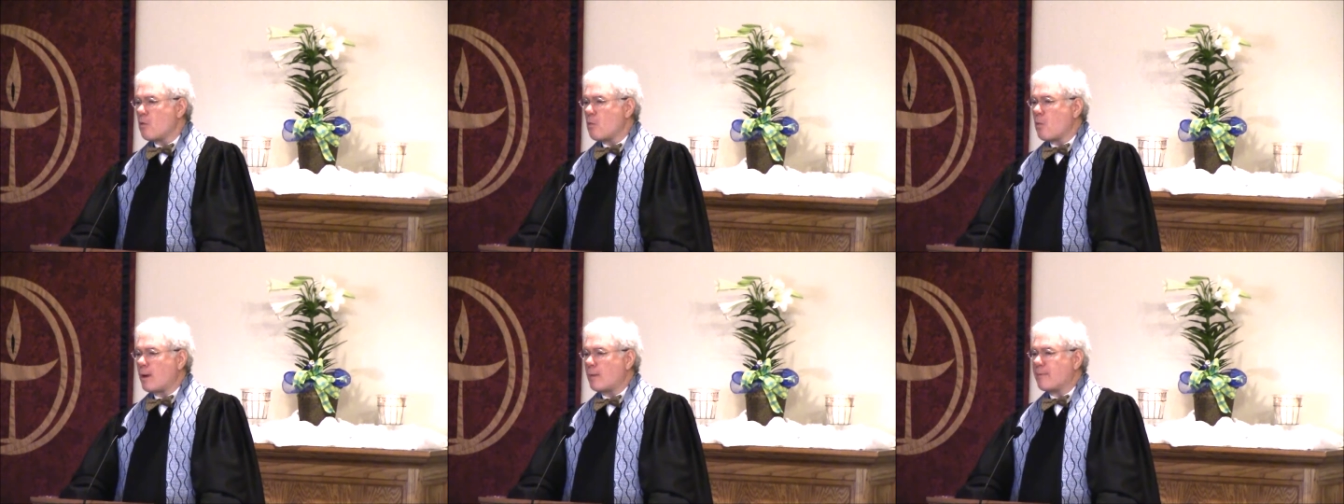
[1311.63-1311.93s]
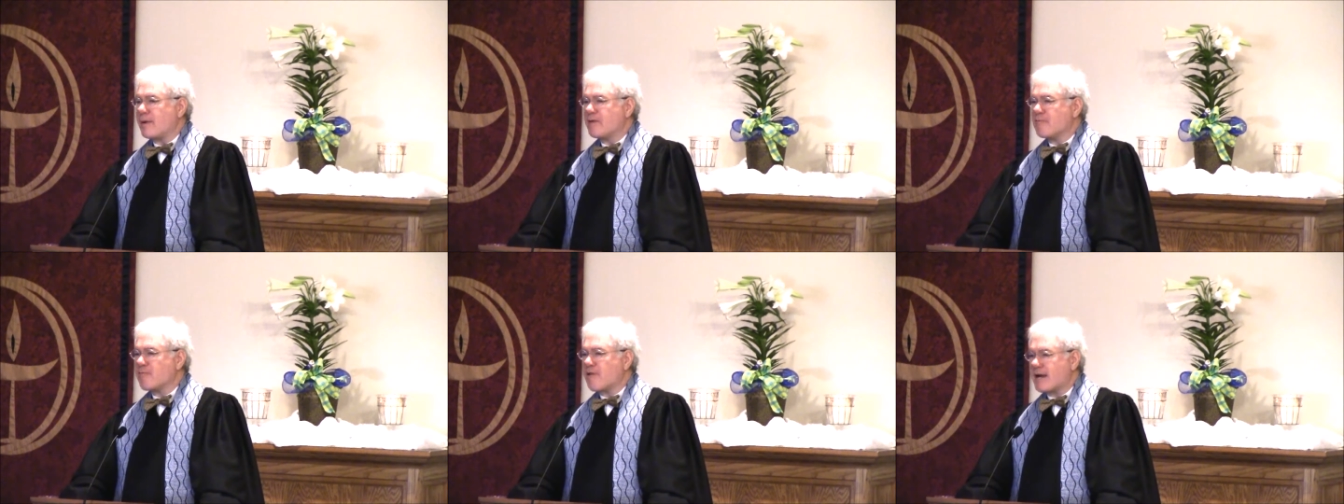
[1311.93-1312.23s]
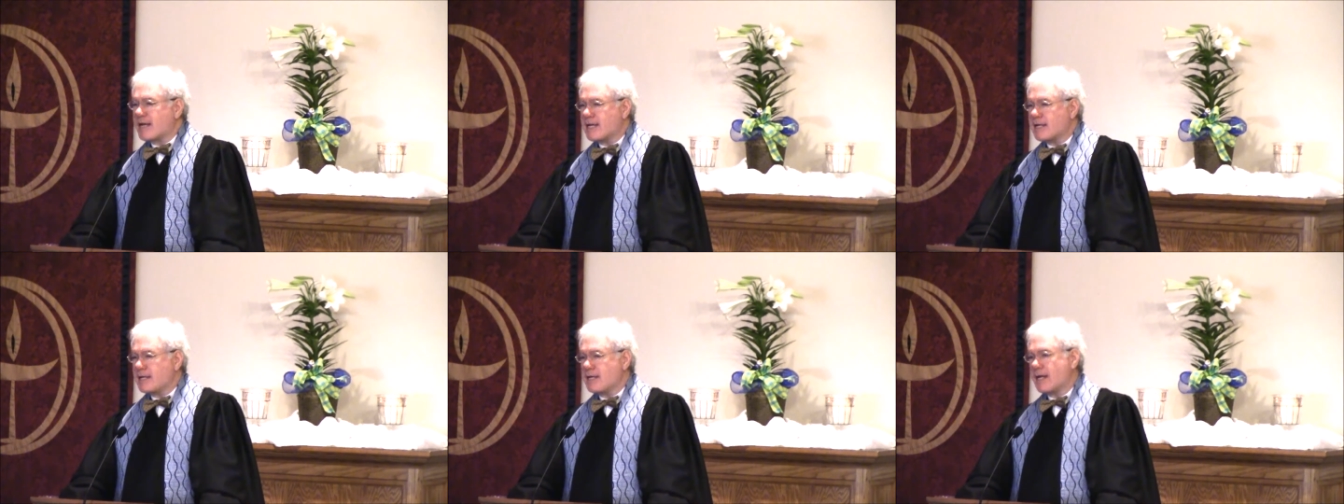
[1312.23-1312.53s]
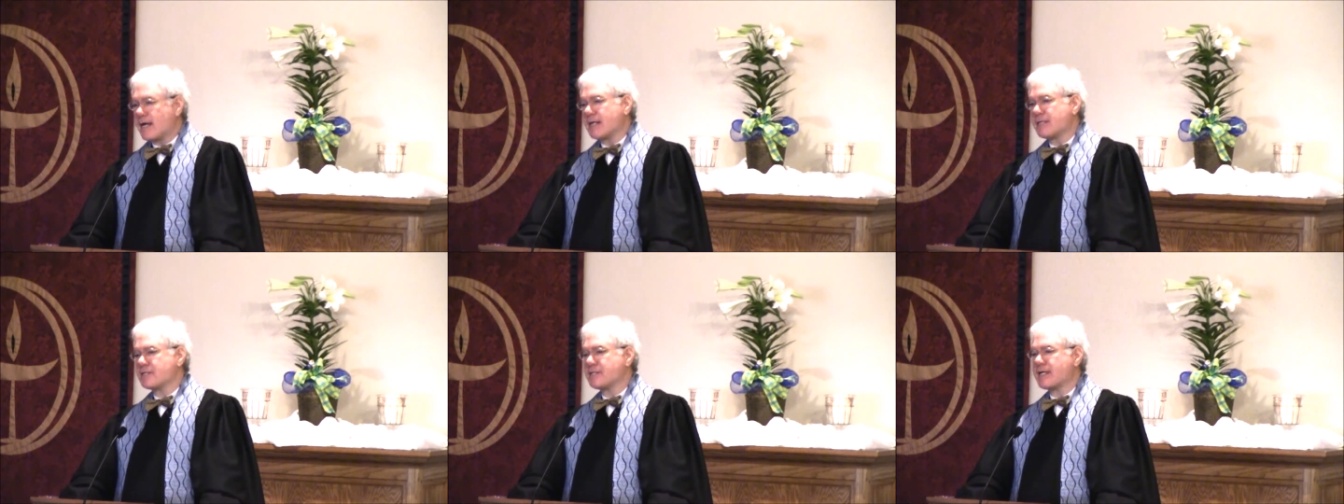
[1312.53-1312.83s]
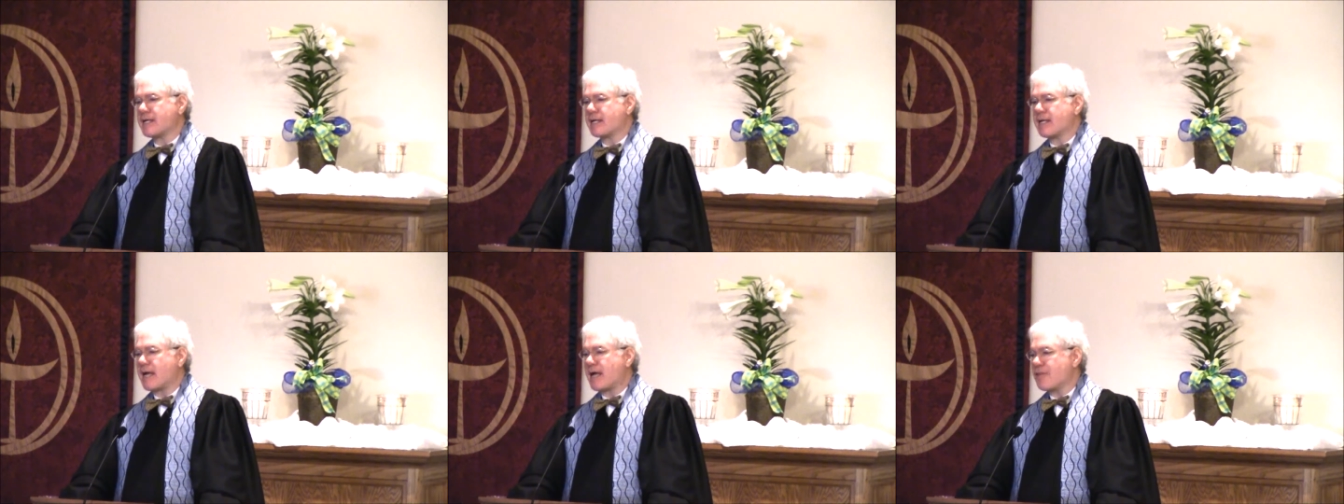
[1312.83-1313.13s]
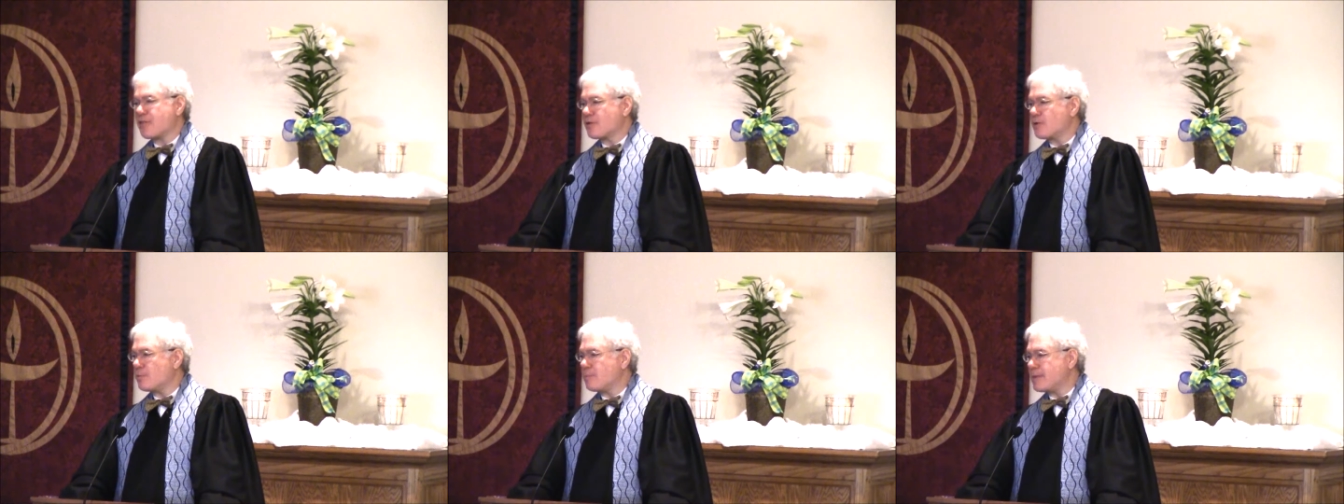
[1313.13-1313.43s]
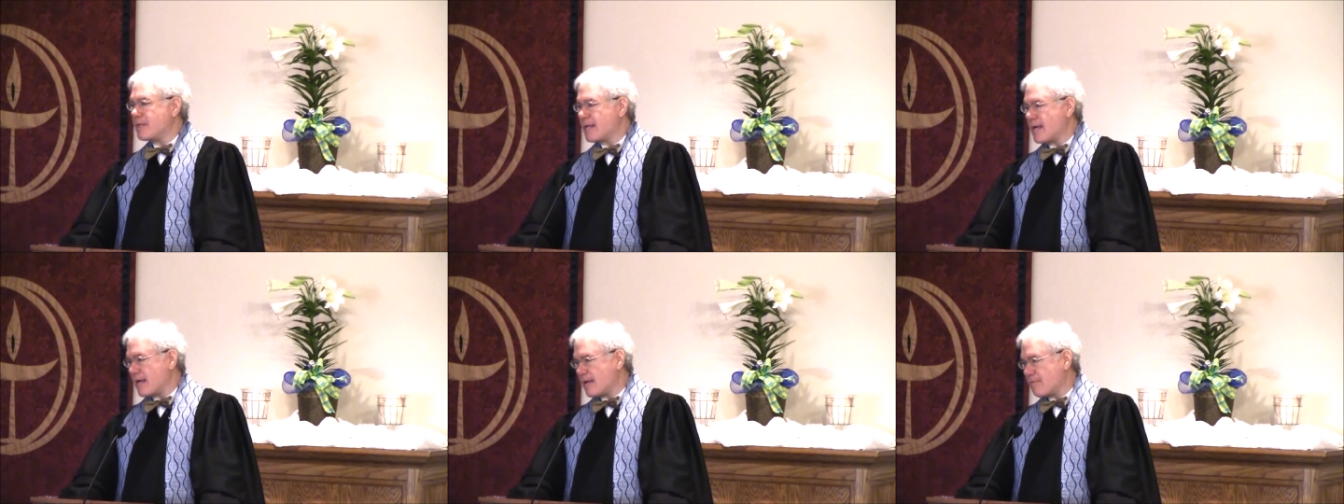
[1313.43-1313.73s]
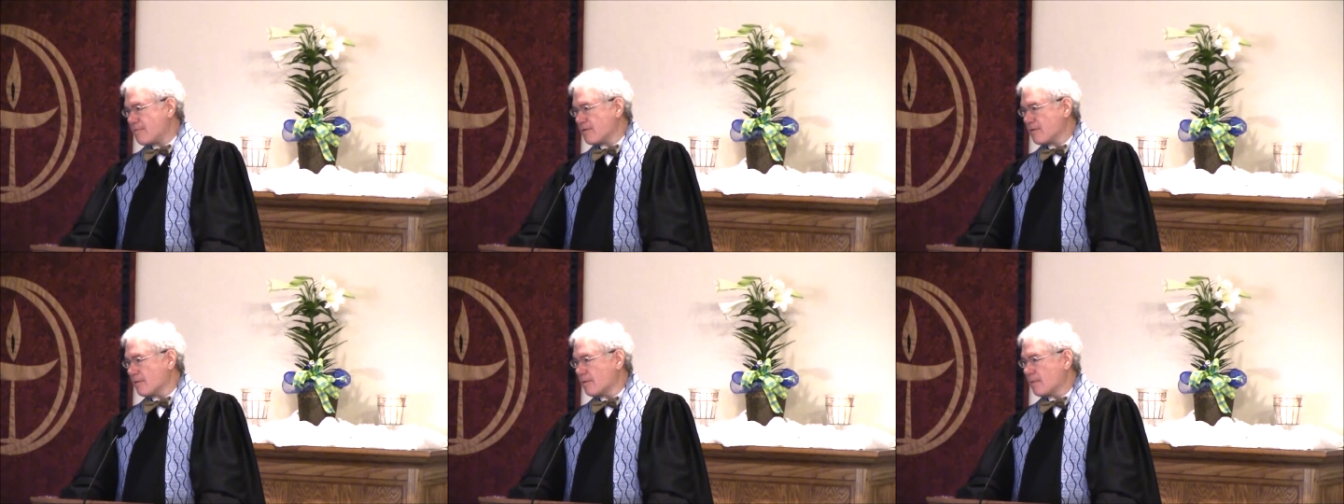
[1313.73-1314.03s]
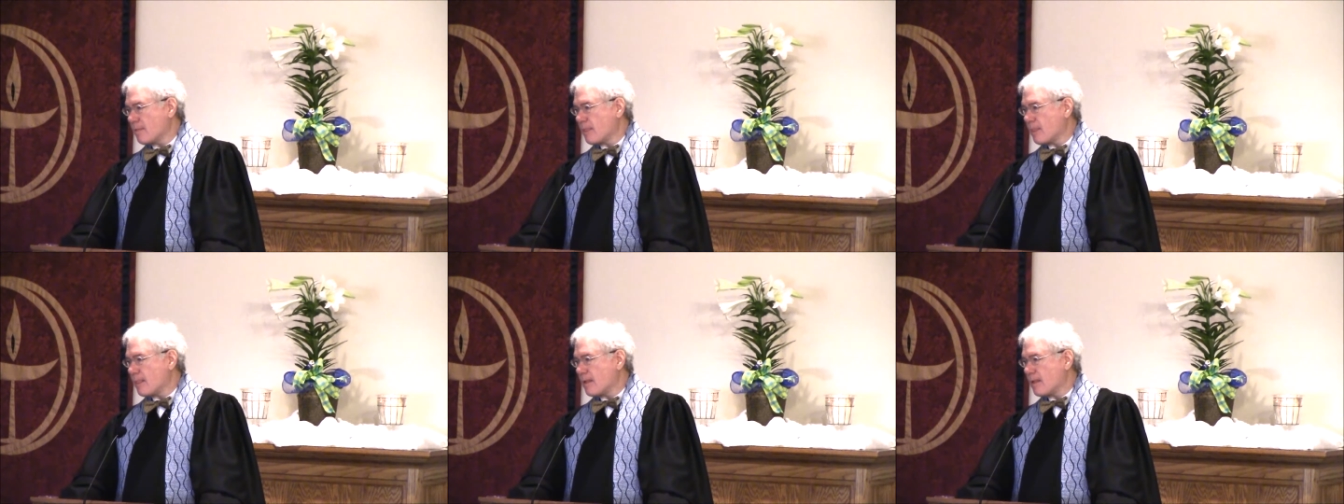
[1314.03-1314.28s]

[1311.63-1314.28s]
when we recognize that ethical behavior,